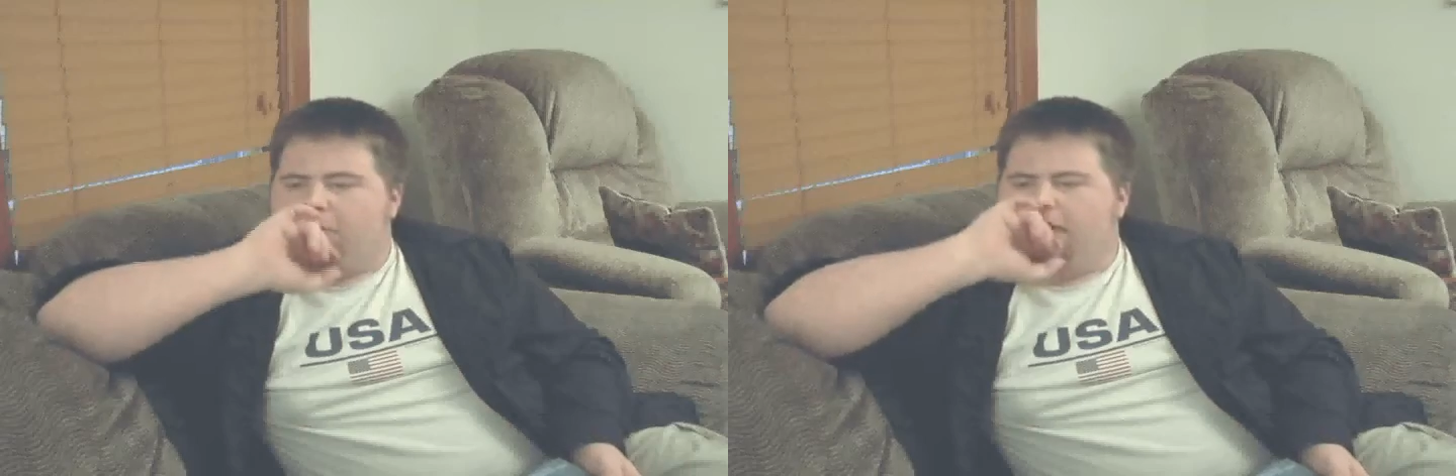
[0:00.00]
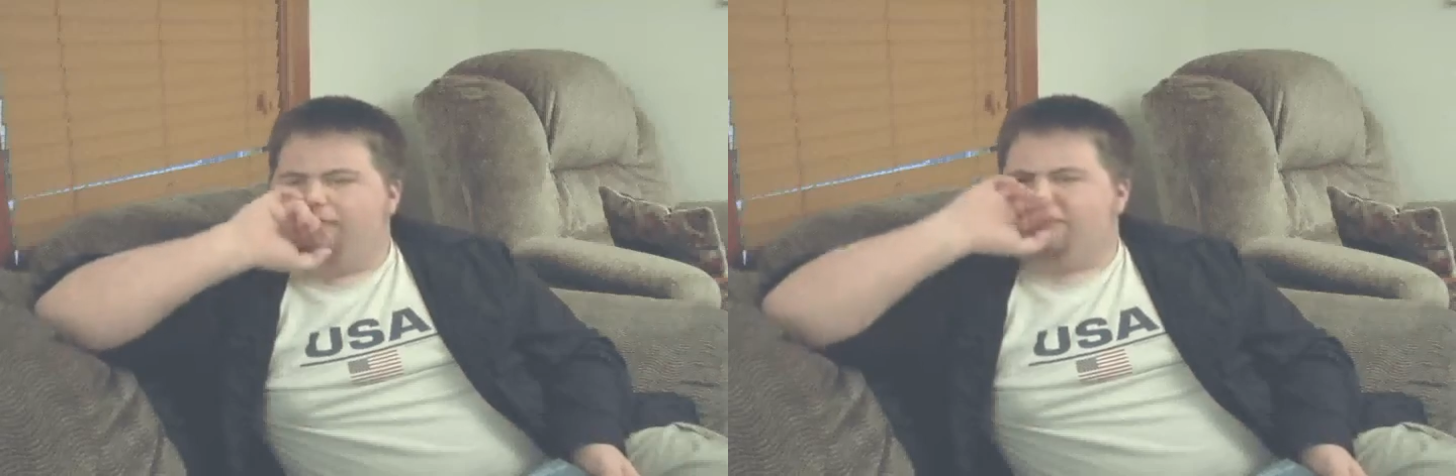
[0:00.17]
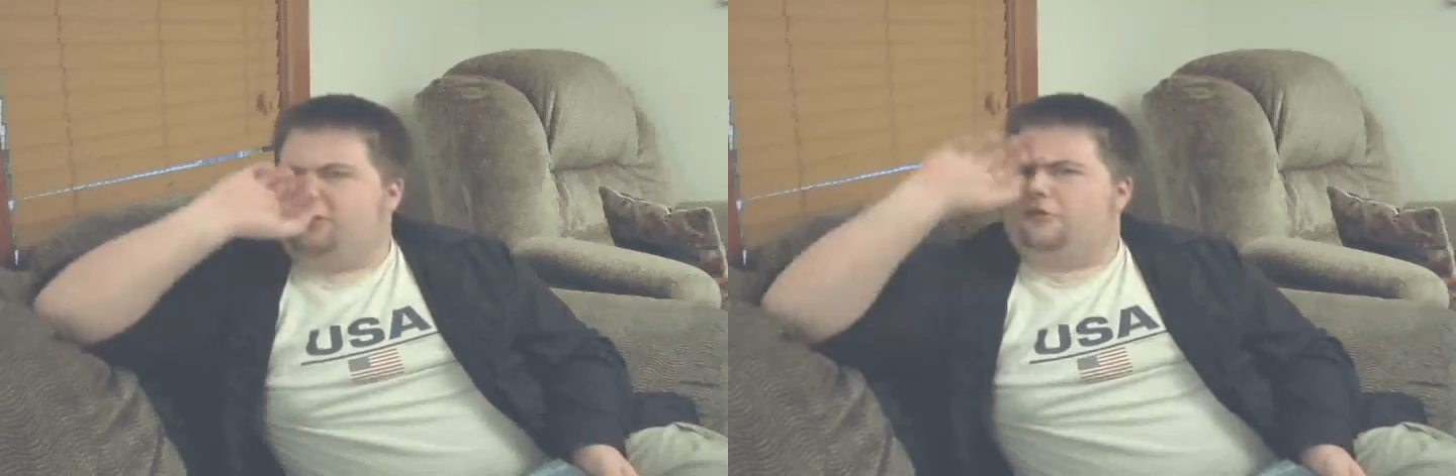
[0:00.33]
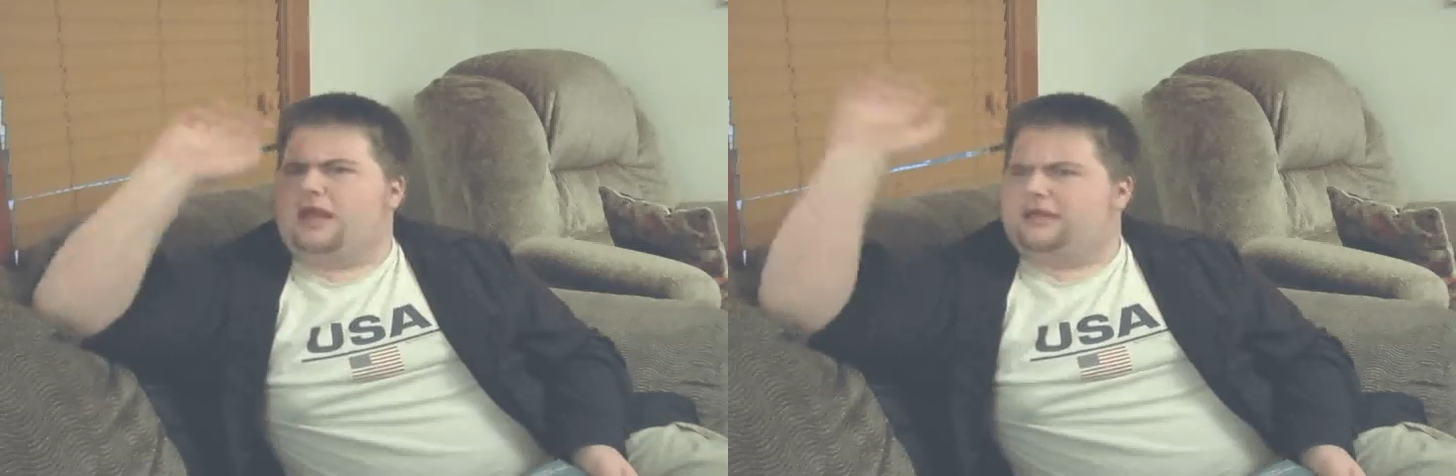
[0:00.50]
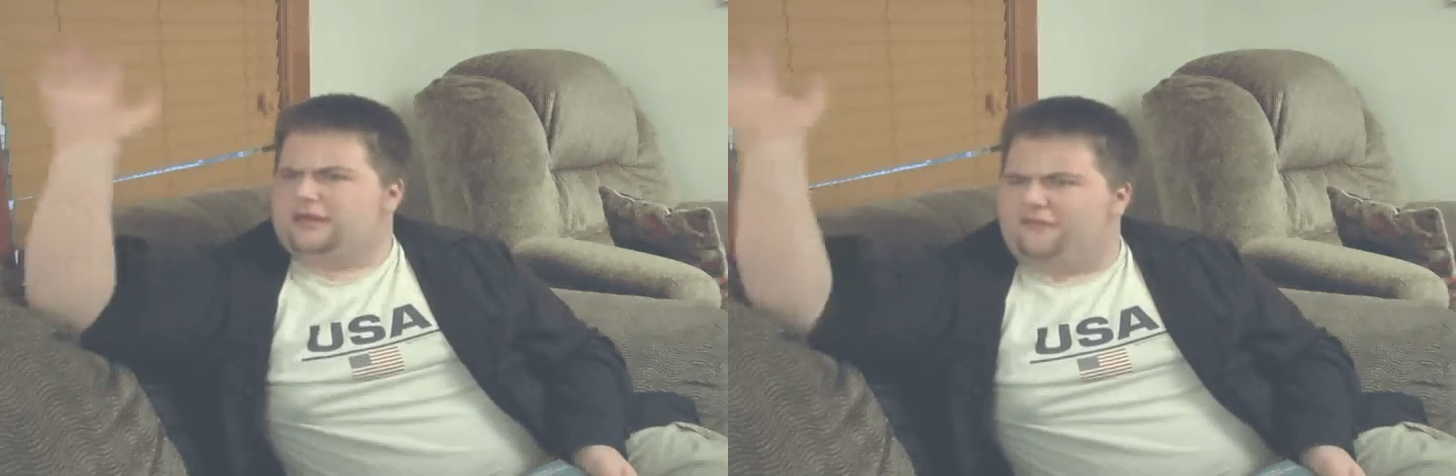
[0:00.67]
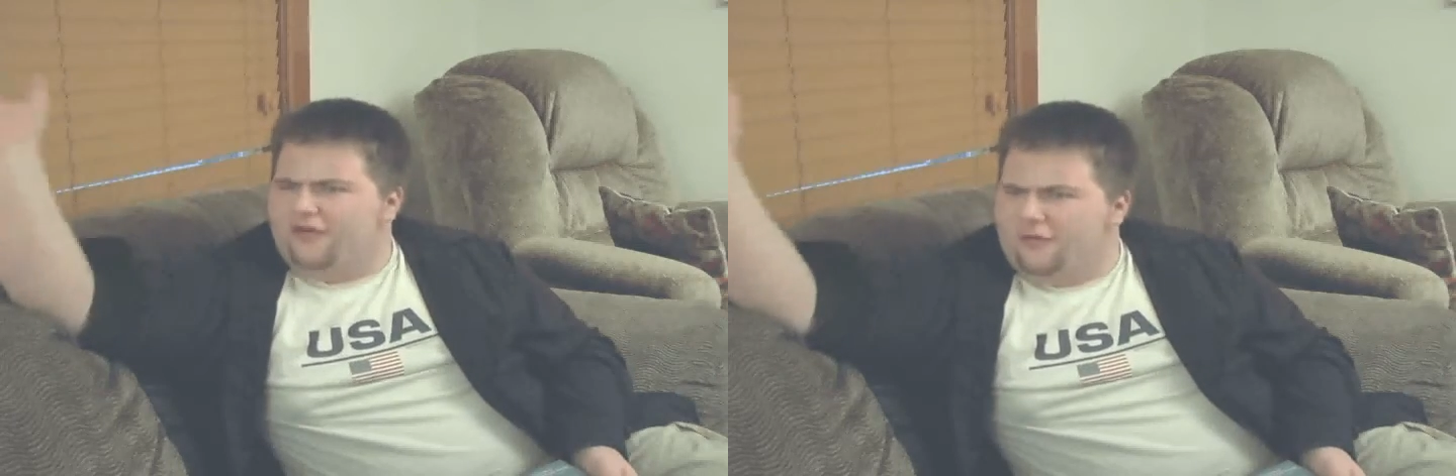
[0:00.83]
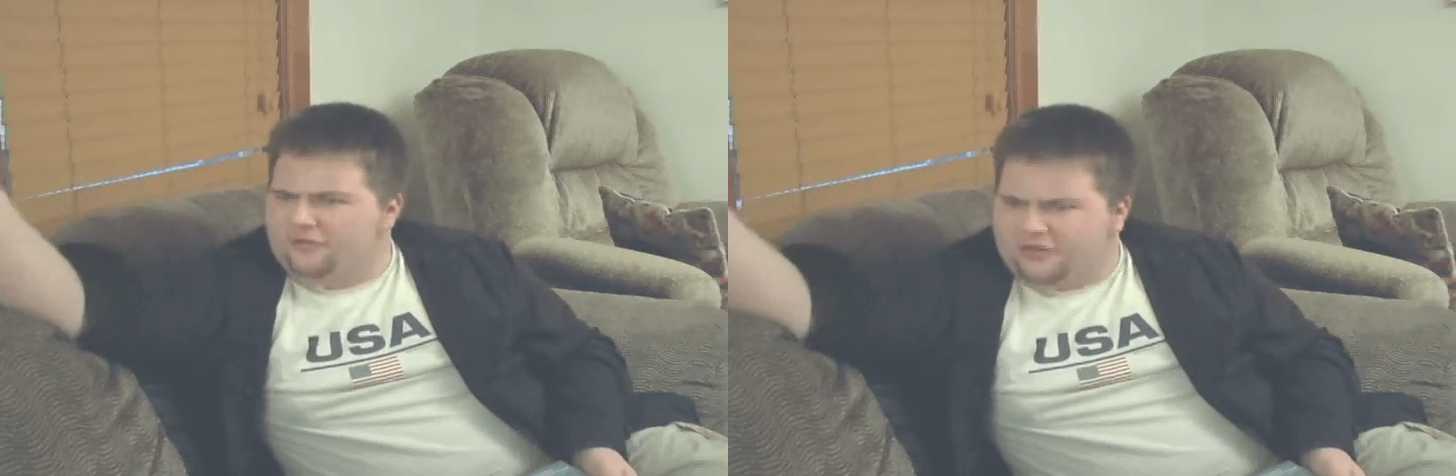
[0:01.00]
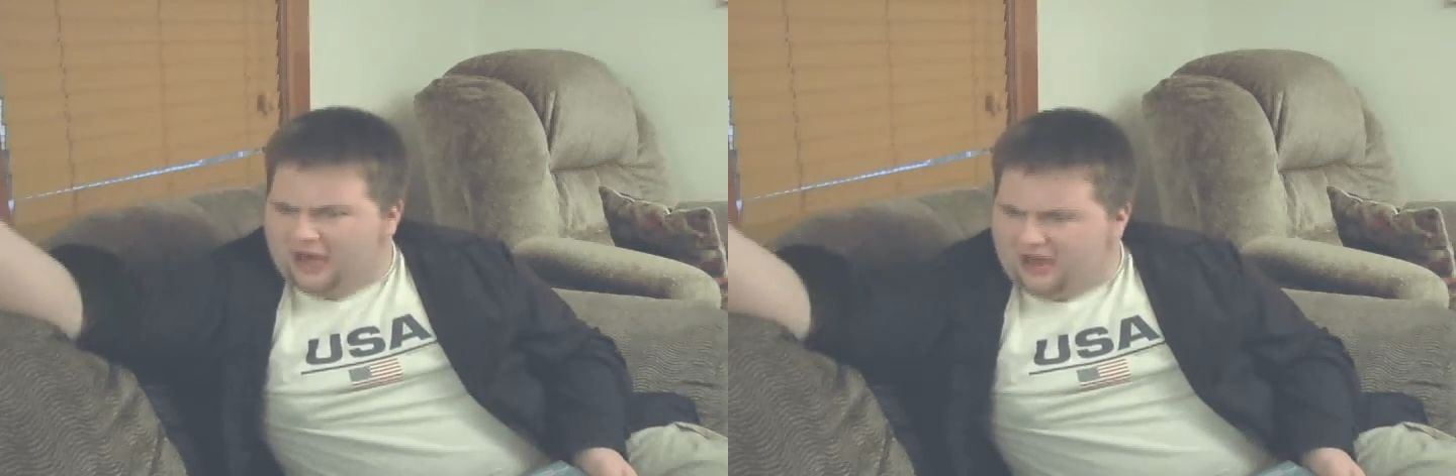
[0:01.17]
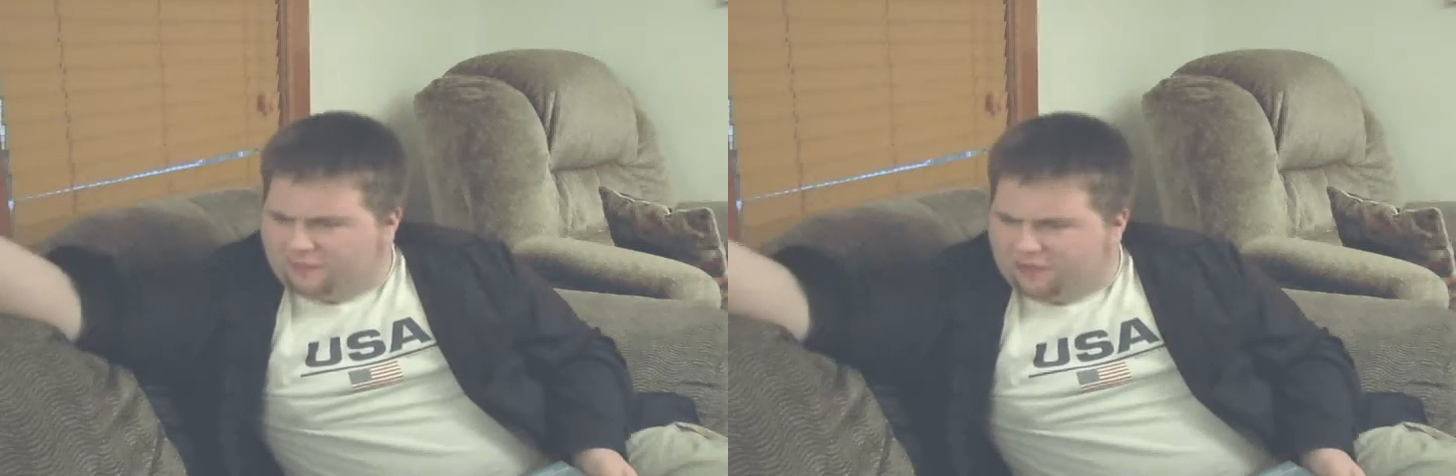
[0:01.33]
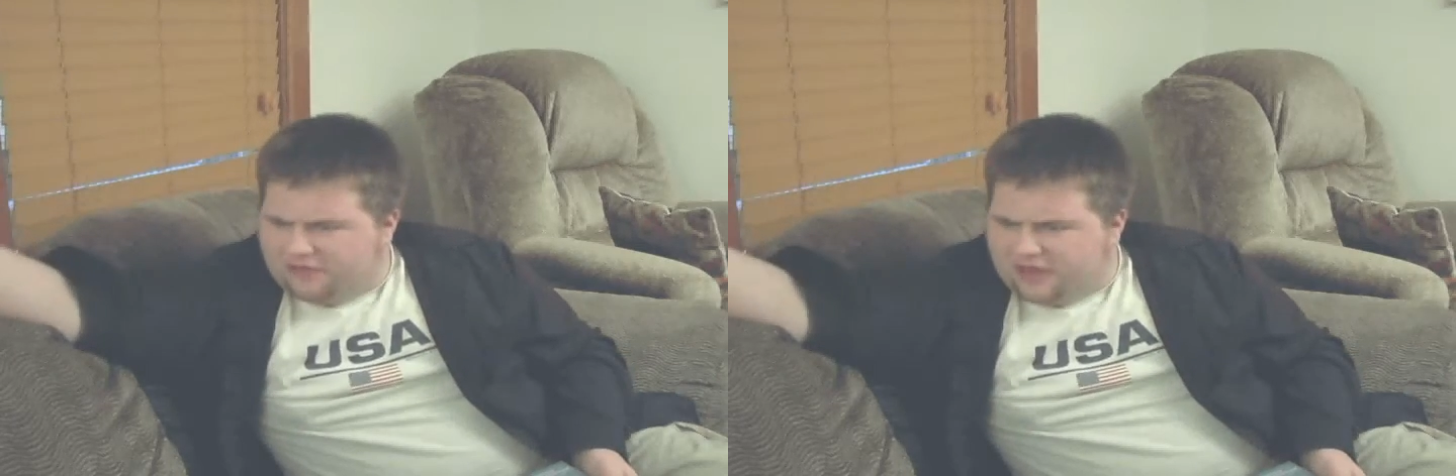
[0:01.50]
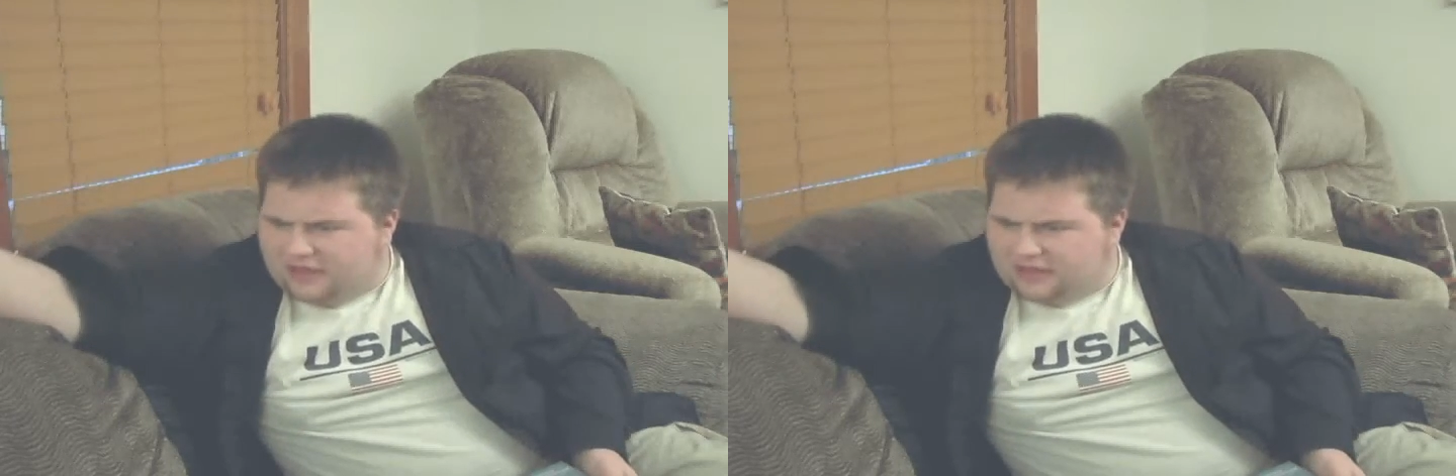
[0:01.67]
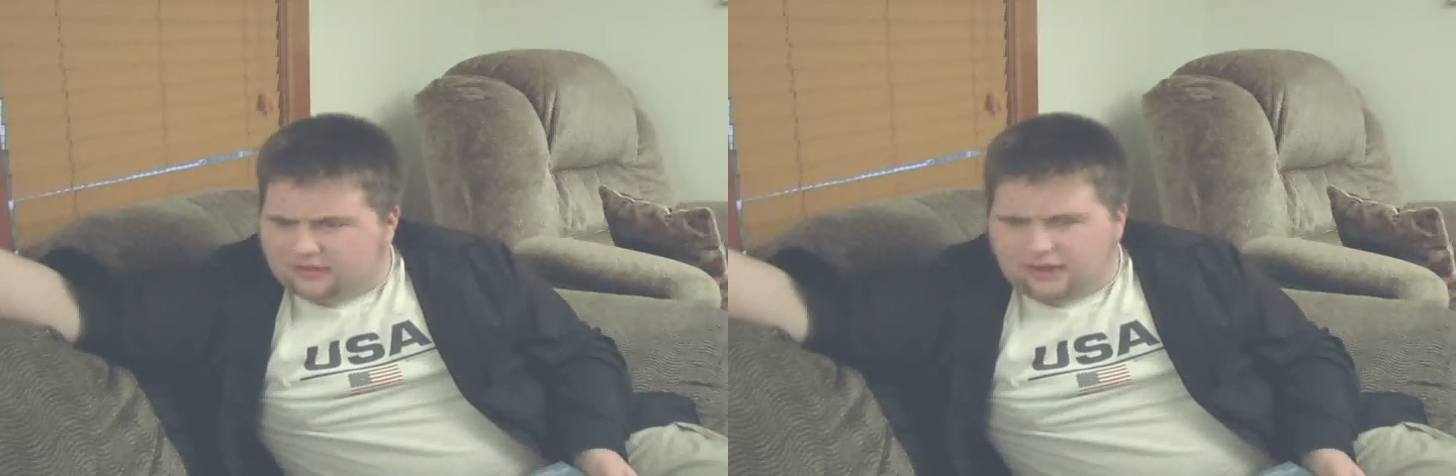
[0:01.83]
if you don't like the films that I've
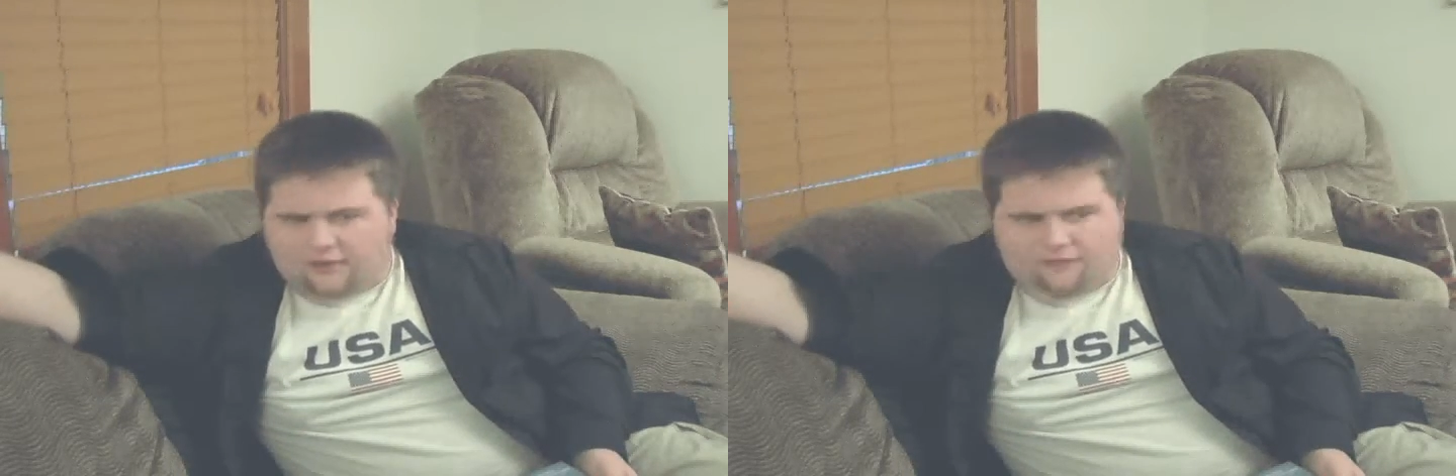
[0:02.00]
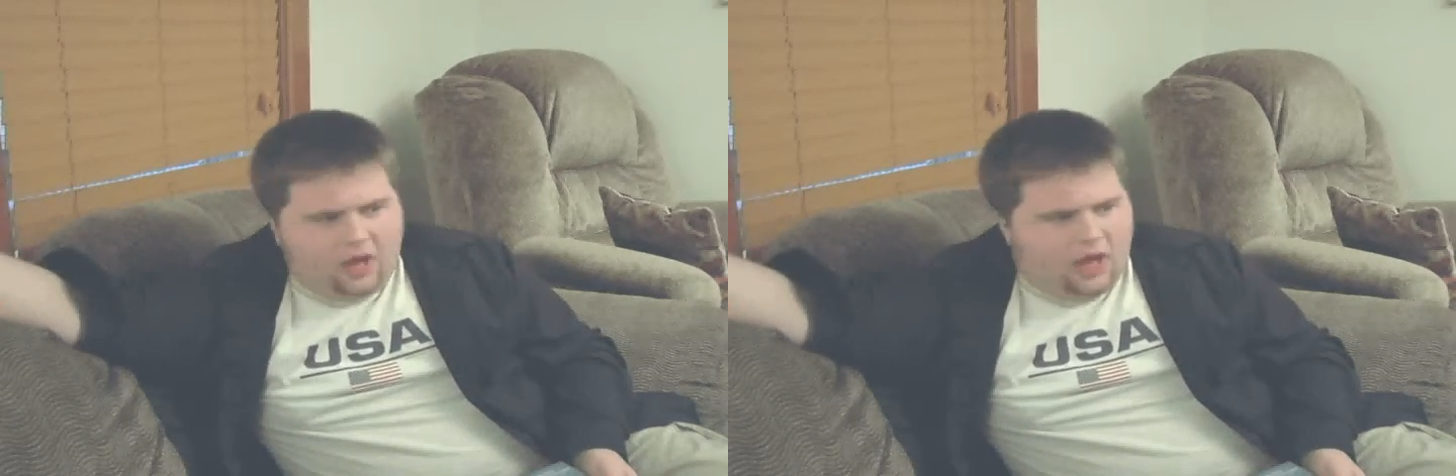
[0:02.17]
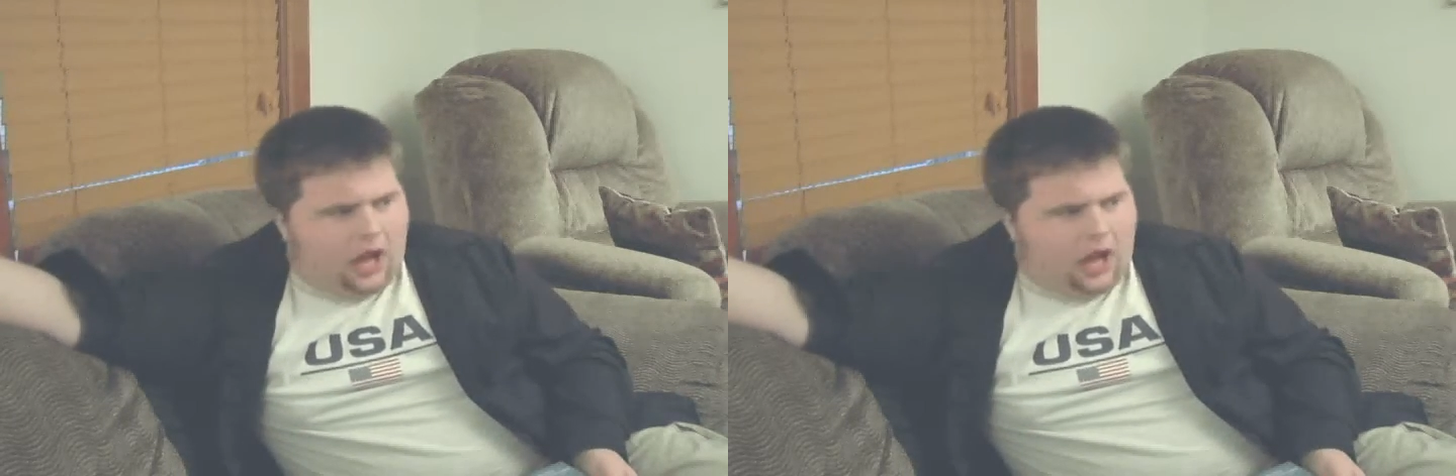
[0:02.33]
presented that I've